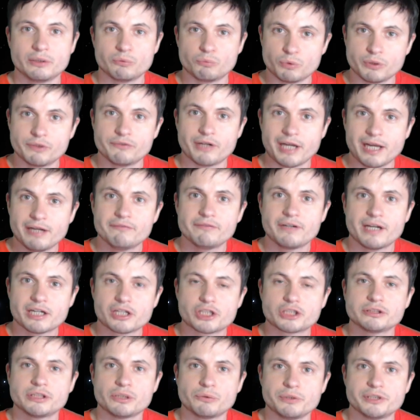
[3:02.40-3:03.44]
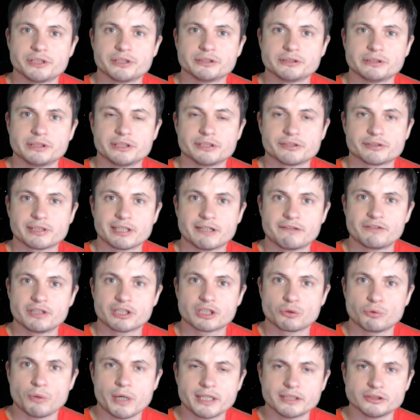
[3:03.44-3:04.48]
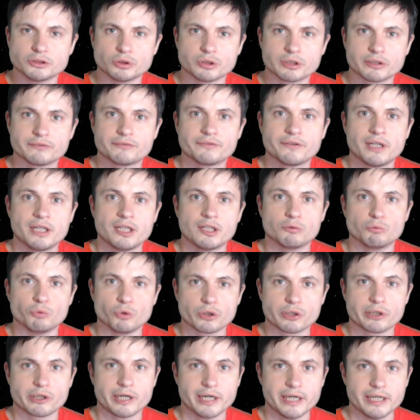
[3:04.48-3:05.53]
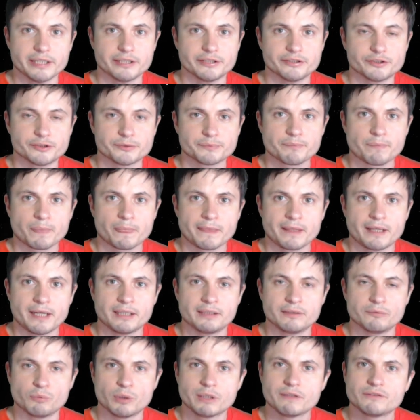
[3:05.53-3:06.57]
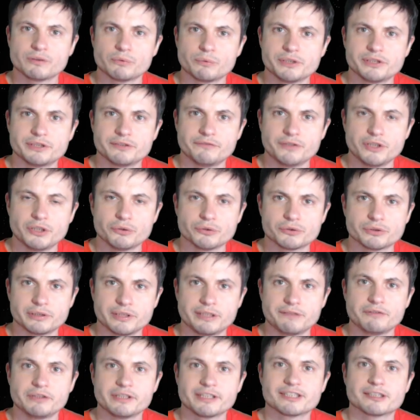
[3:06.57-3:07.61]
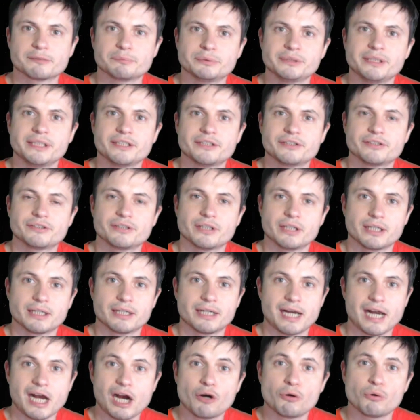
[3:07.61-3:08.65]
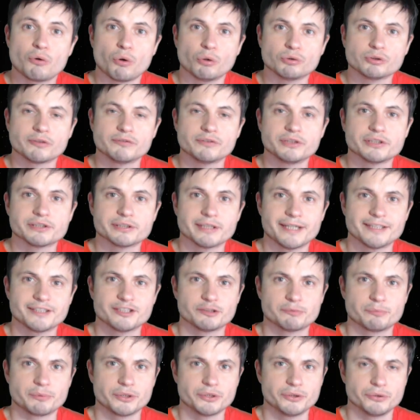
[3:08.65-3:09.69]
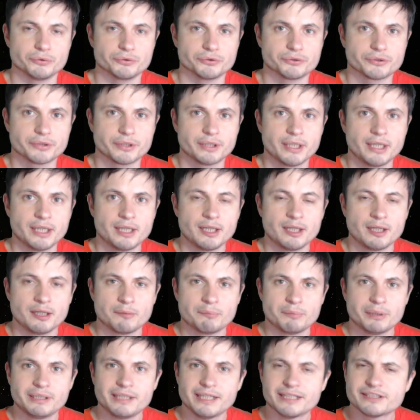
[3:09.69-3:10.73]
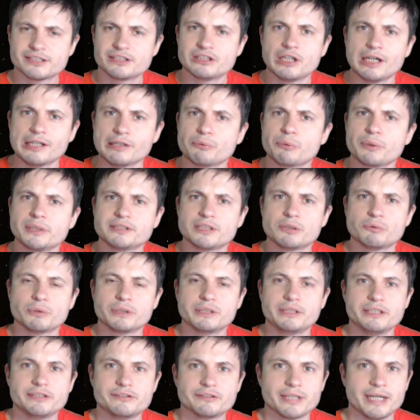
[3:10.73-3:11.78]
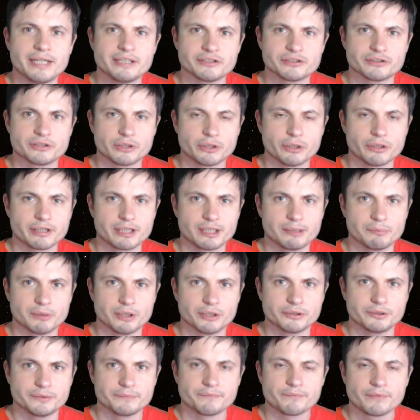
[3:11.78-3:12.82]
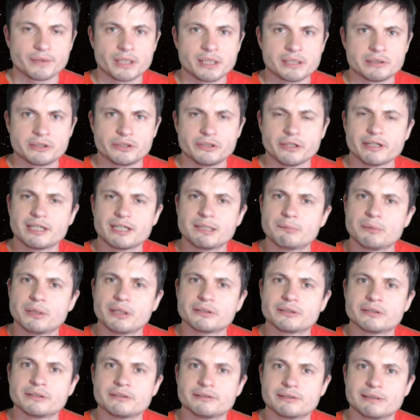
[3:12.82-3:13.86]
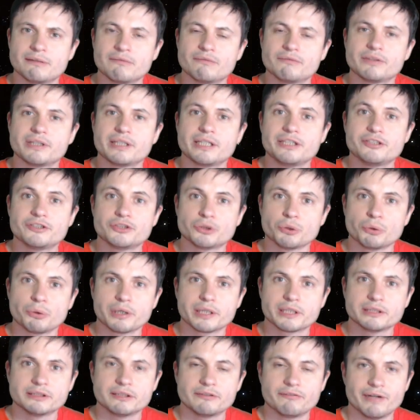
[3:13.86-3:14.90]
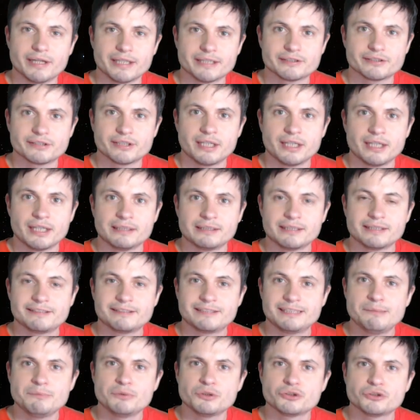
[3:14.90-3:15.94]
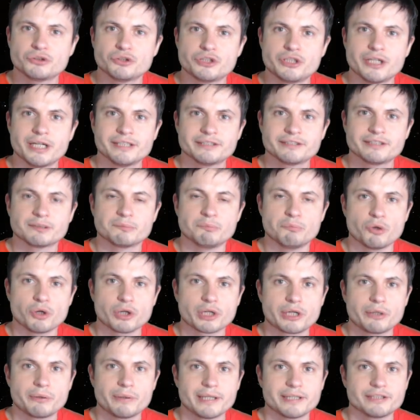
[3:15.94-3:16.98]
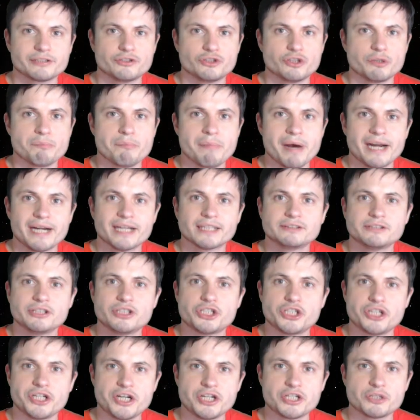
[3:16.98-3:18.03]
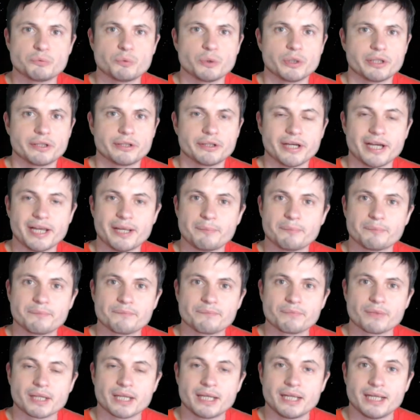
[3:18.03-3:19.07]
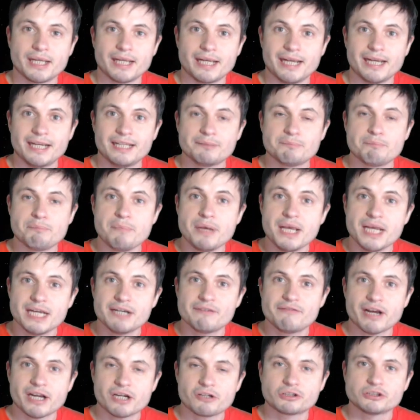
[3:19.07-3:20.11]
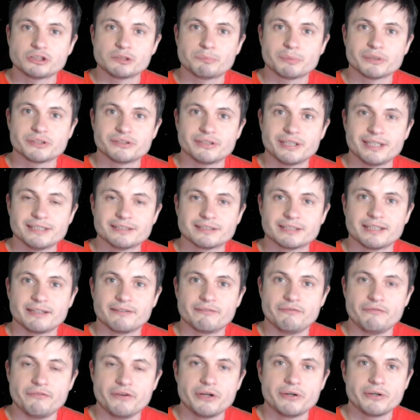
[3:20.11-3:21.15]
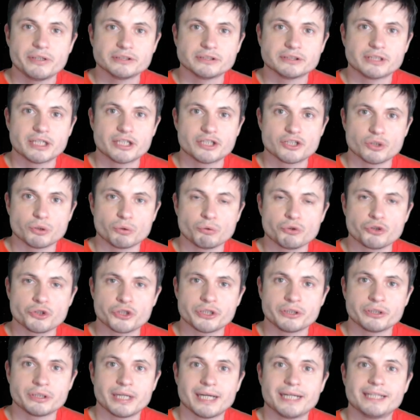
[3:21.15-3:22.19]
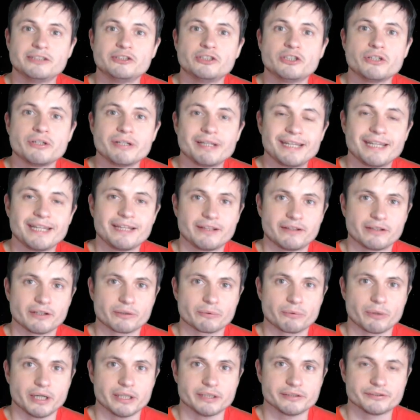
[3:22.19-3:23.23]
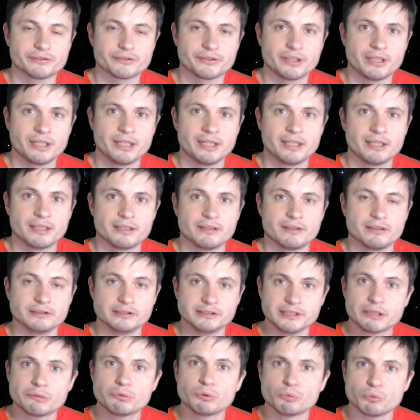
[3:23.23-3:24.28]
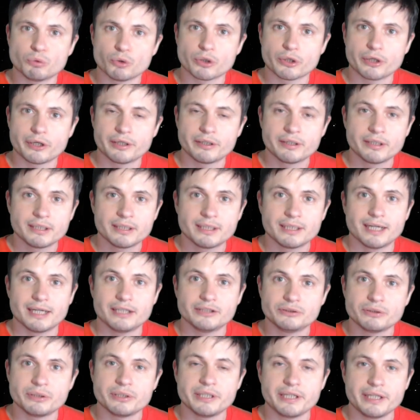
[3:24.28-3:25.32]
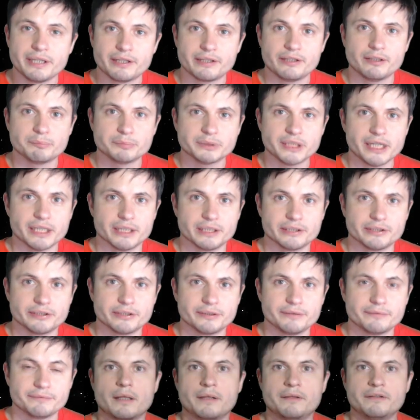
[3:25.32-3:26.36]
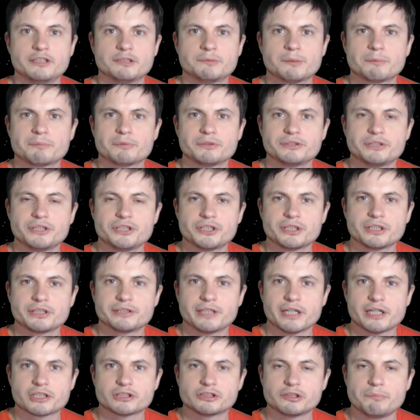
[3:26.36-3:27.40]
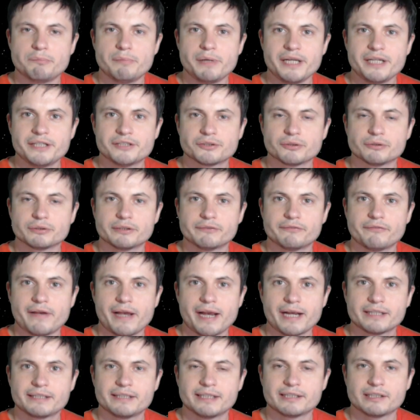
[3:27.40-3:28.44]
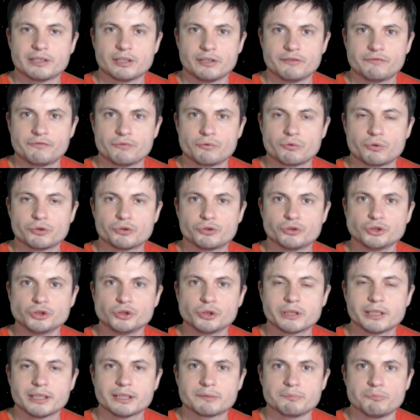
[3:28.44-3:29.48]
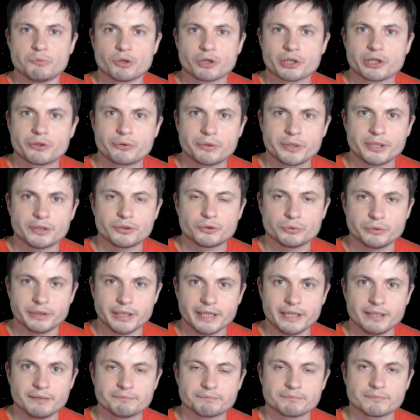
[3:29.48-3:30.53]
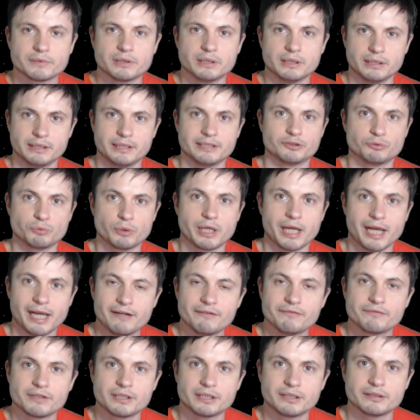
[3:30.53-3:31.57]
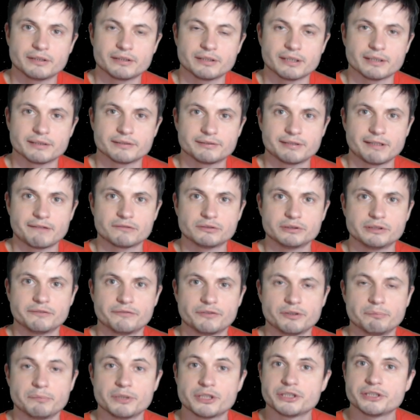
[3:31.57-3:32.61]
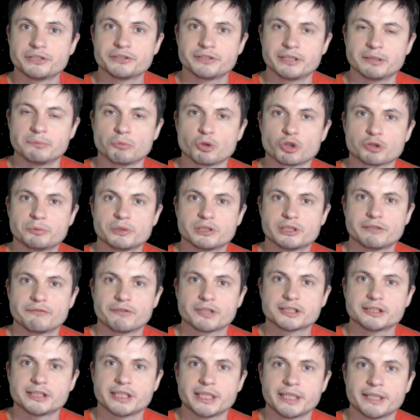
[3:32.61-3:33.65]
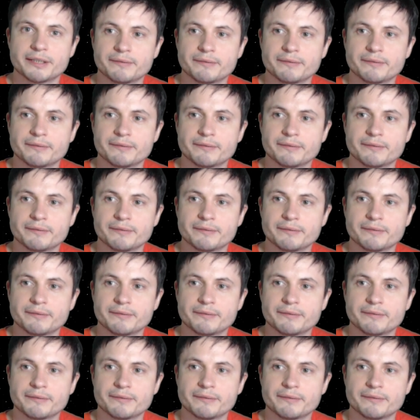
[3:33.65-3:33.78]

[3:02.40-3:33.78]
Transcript: we have actually recently discovered quite a lot of water ice. And one of the recent videos even explains uh, how all of this ice is produced. But that's not really what these scientists are talking about. They're talking about some of the historical events that seem to suggest that Mercury has dramatically changed with time and may have actually possessed a very large ocean underneath the crust, liquid water underneath the planet. This proposition is actually based on the fact that if we were to look at Mercury today, uh, as we have in uh, several different missions, and more specifically